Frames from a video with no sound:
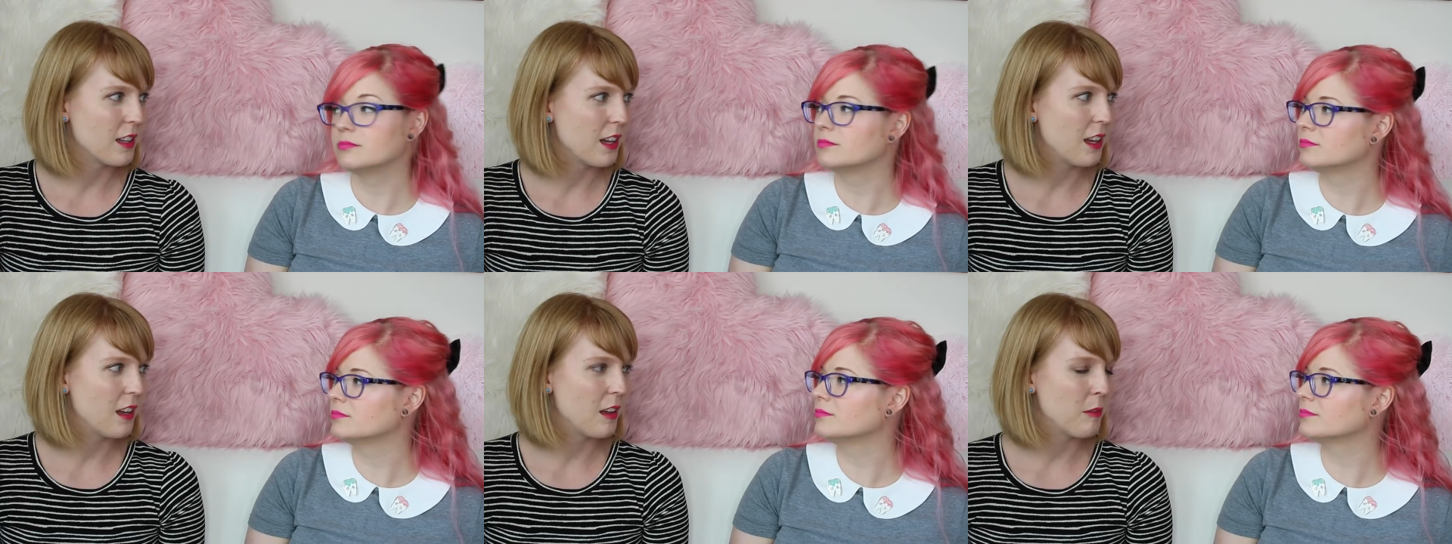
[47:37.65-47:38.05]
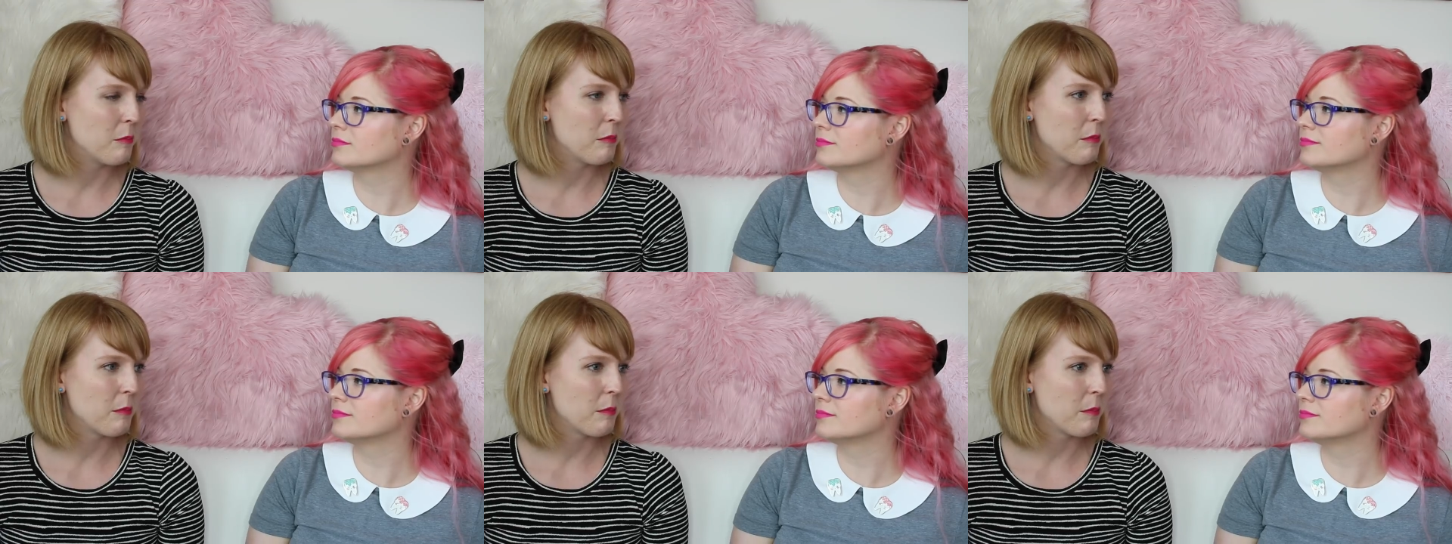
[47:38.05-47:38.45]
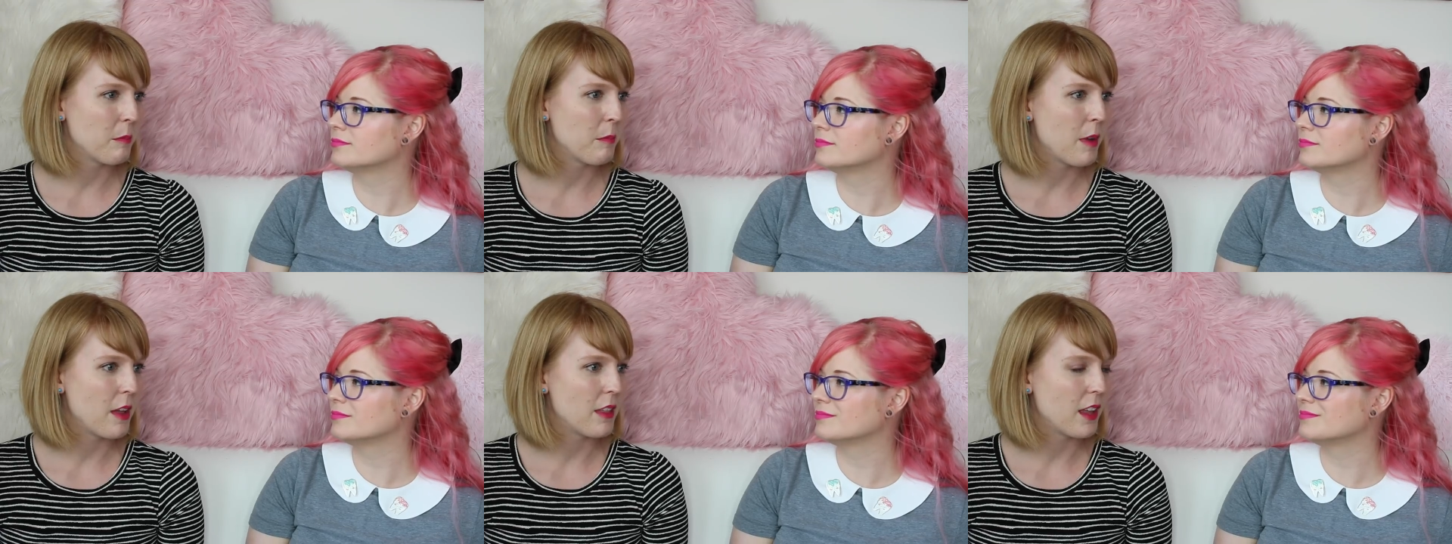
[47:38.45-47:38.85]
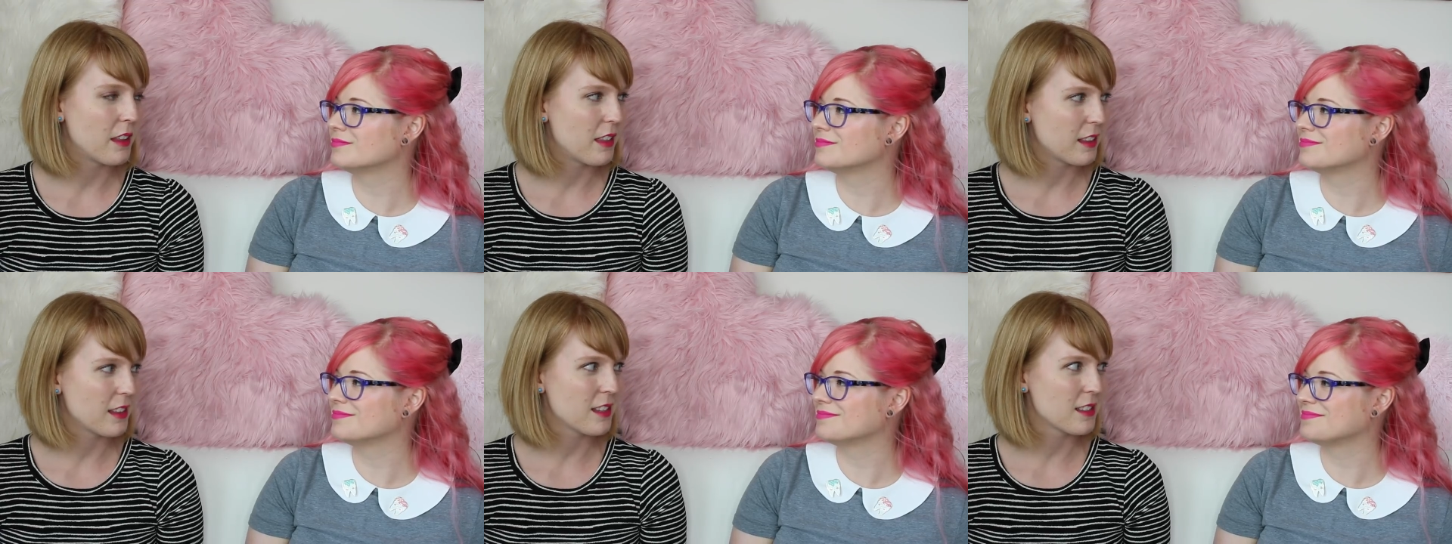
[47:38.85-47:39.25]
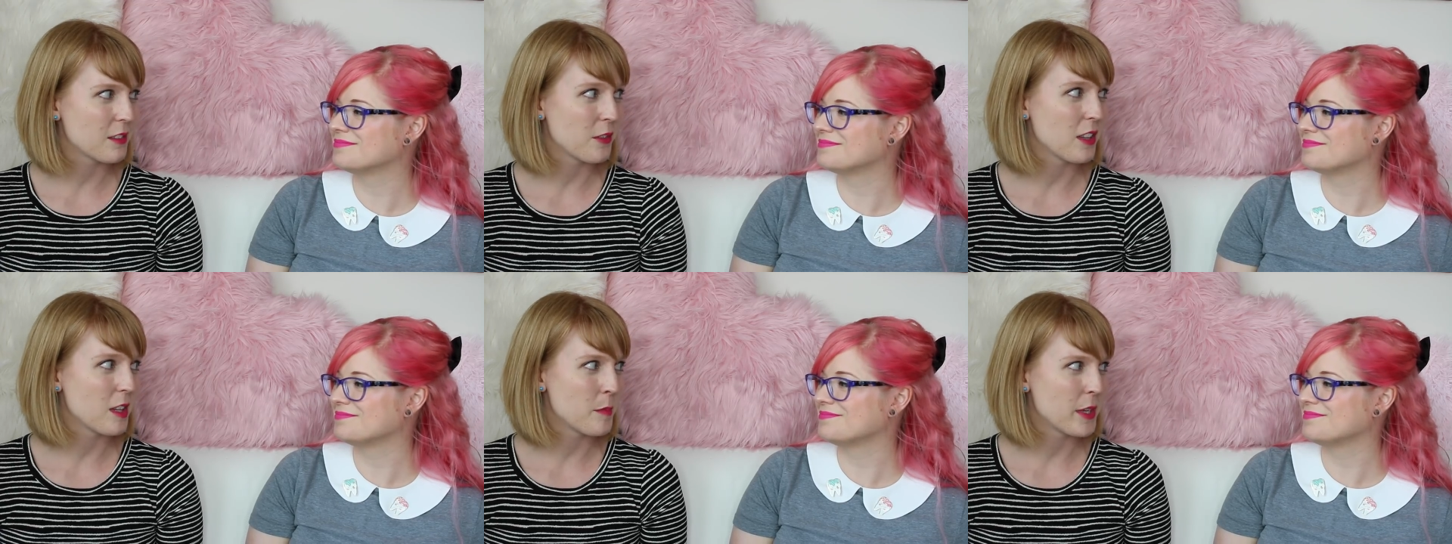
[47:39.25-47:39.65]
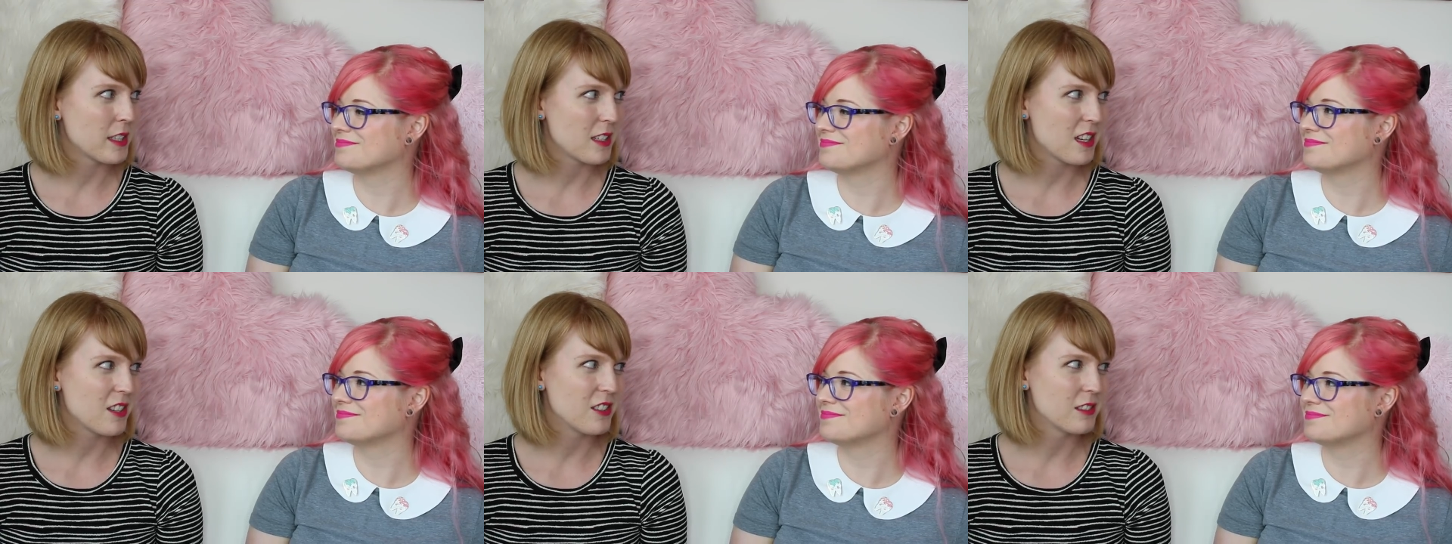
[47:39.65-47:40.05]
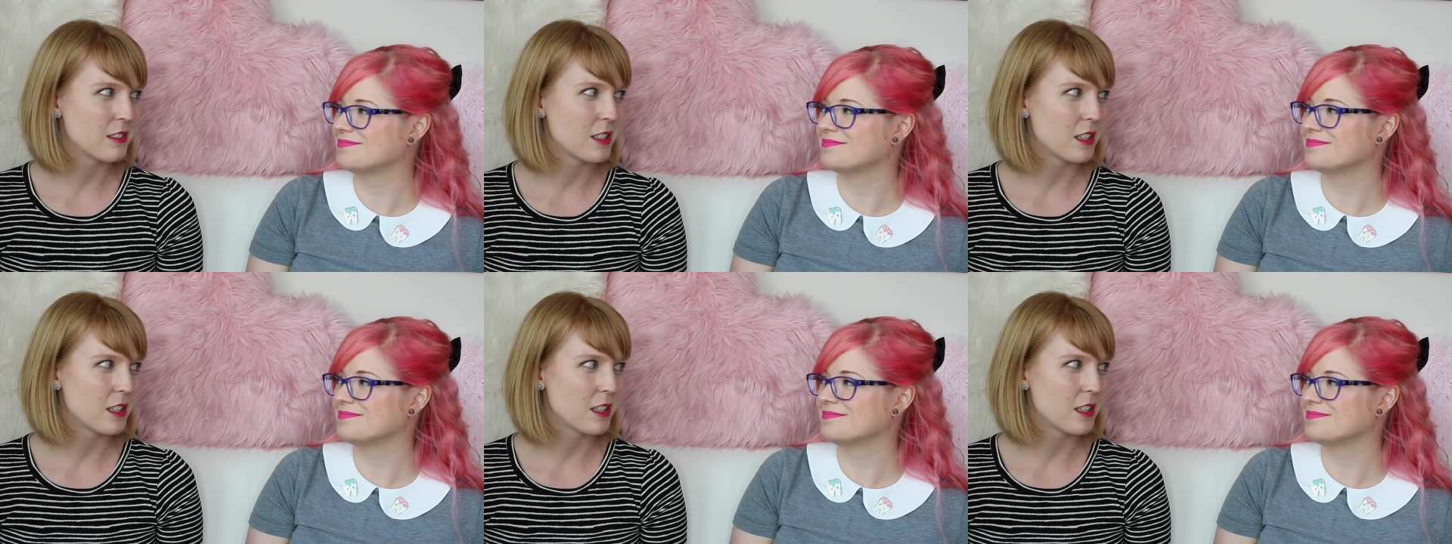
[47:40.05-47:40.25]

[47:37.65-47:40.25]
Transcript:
Speaker 1: And I think that's a really big deal.